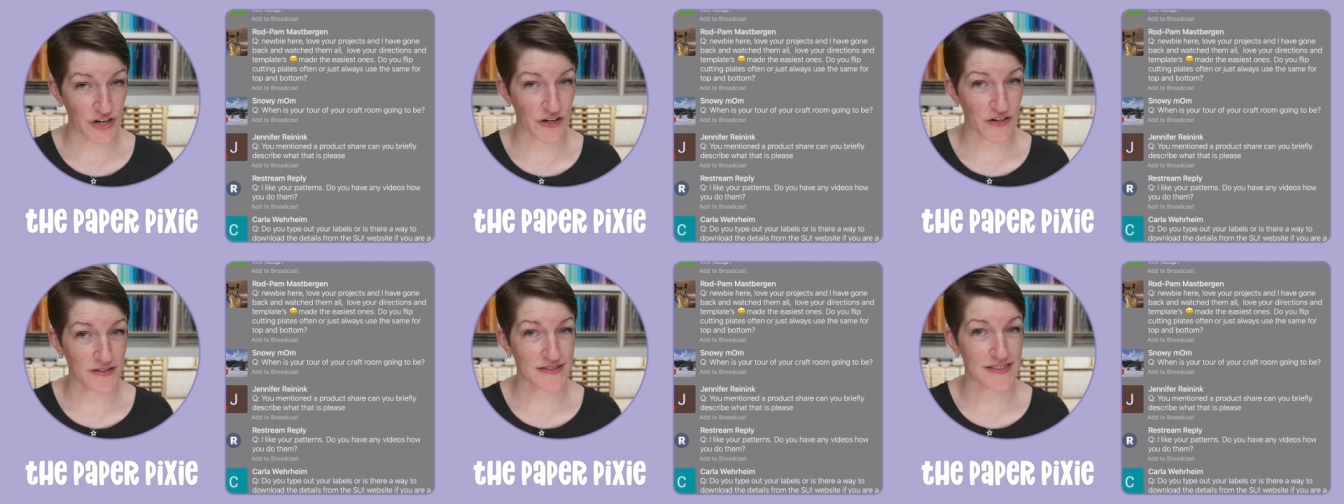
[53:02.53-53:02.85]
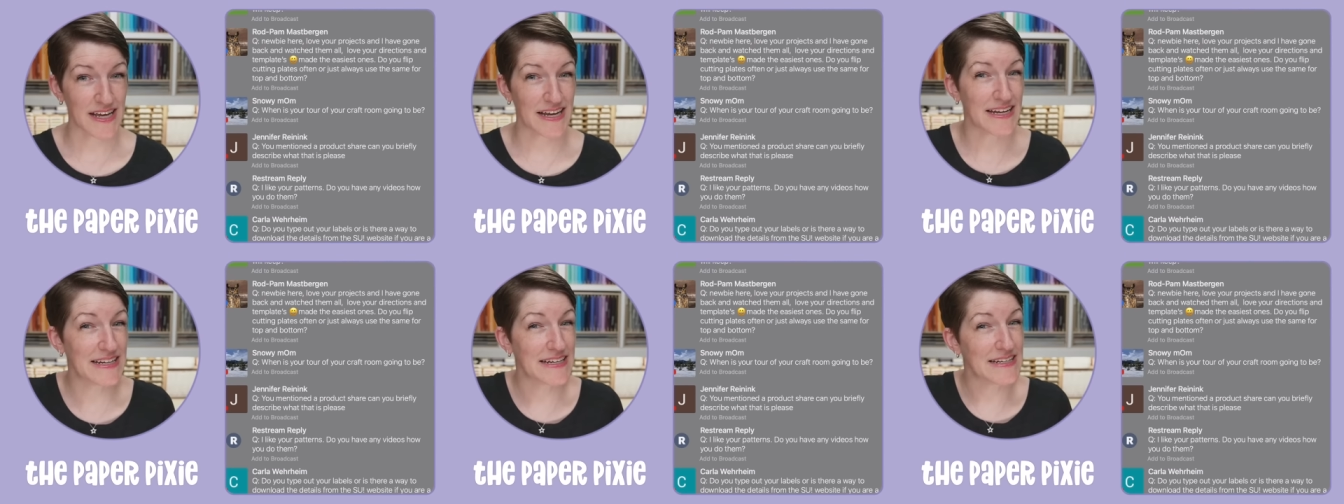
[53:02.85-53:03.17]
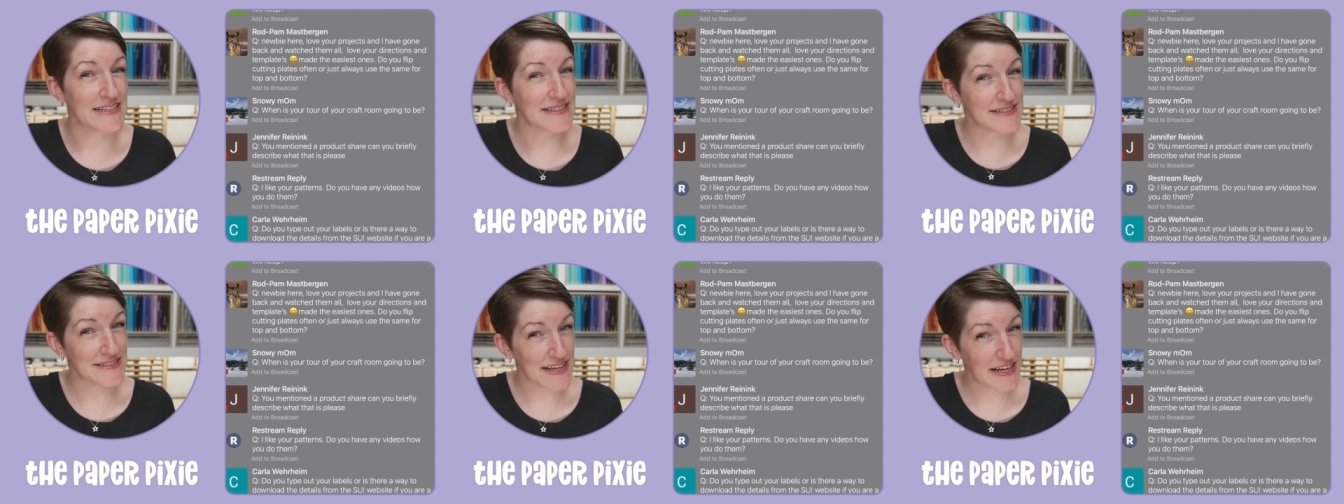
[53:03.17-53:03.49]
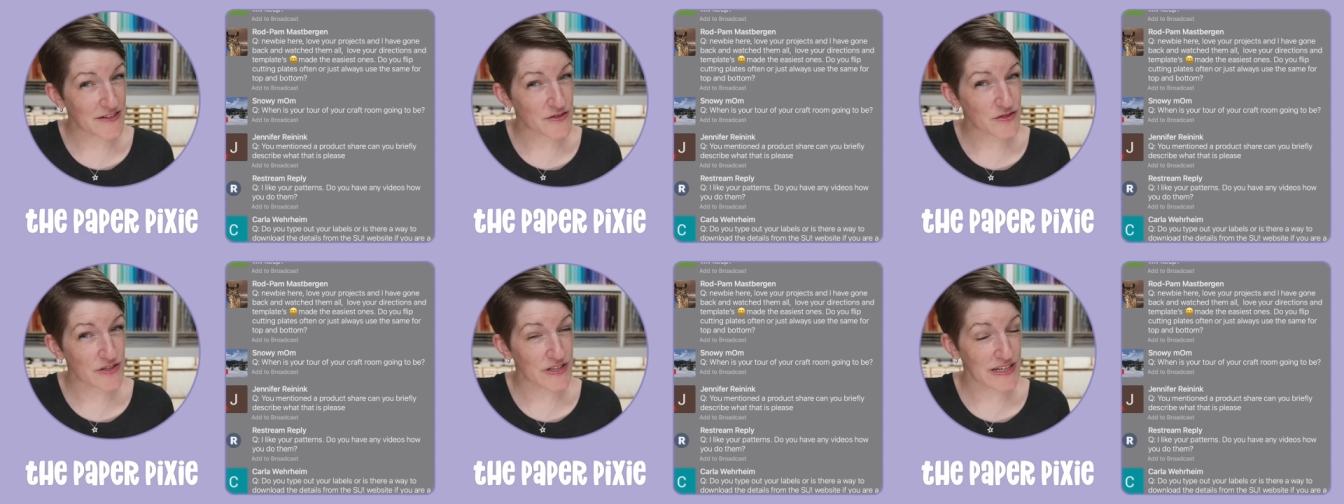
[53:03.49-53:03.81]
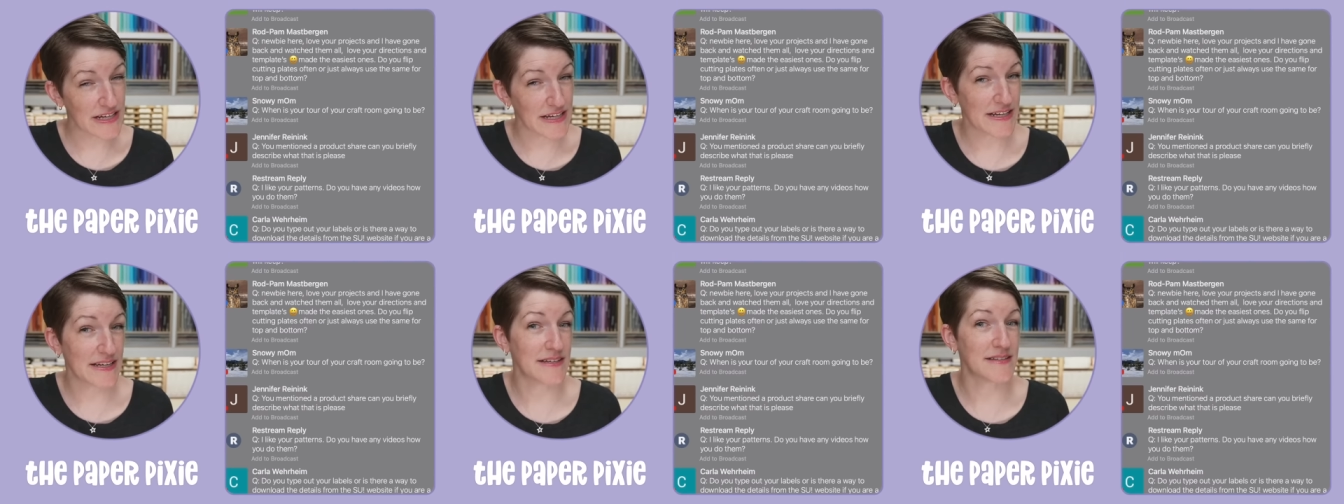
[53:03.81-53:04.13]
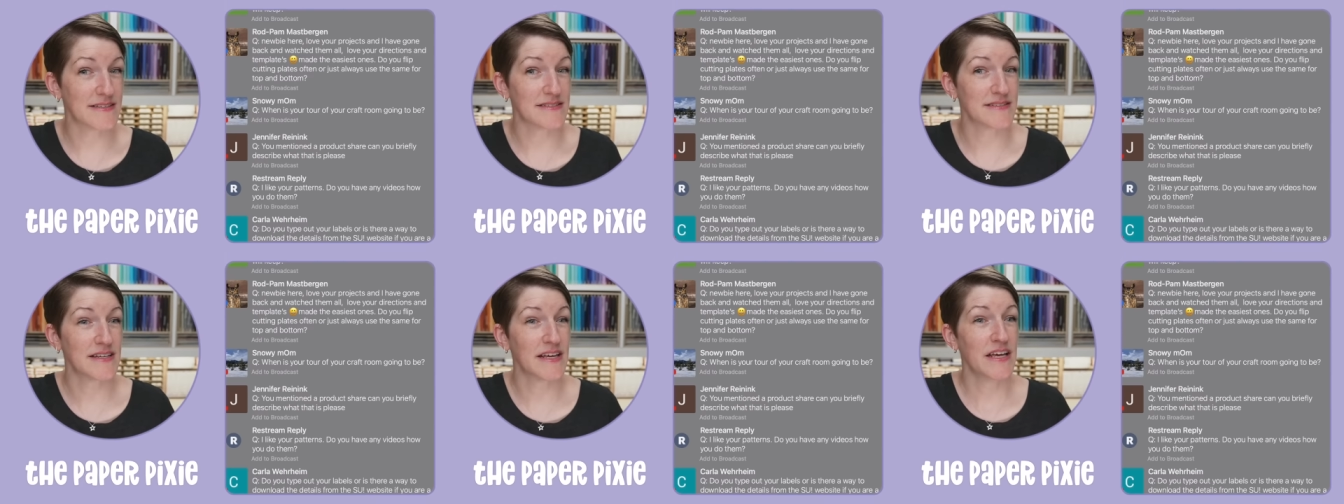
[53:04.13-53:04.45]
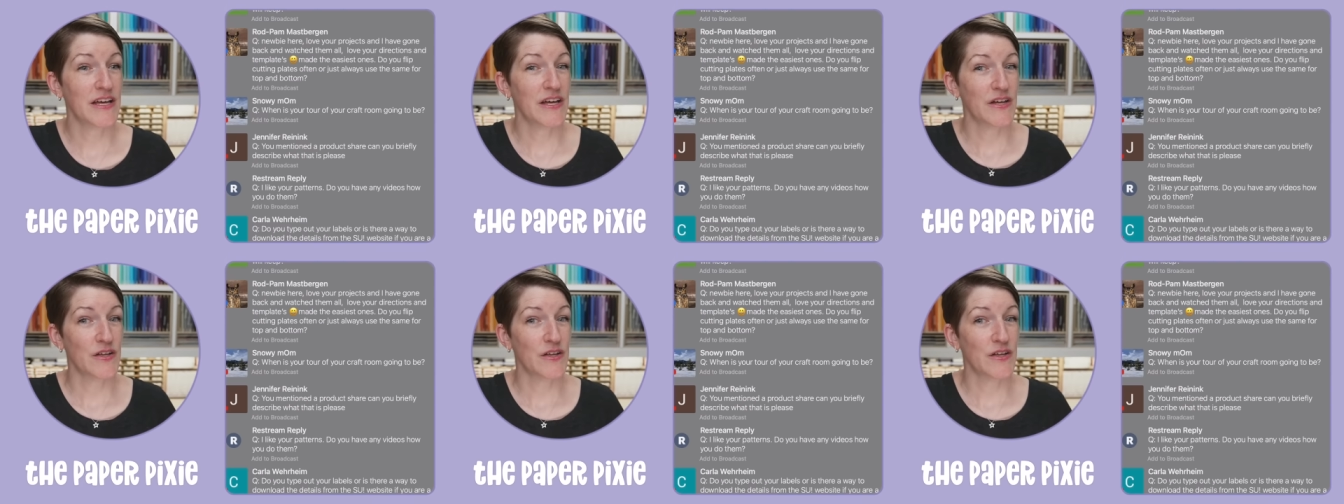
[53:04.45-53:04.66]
shares and it essentially is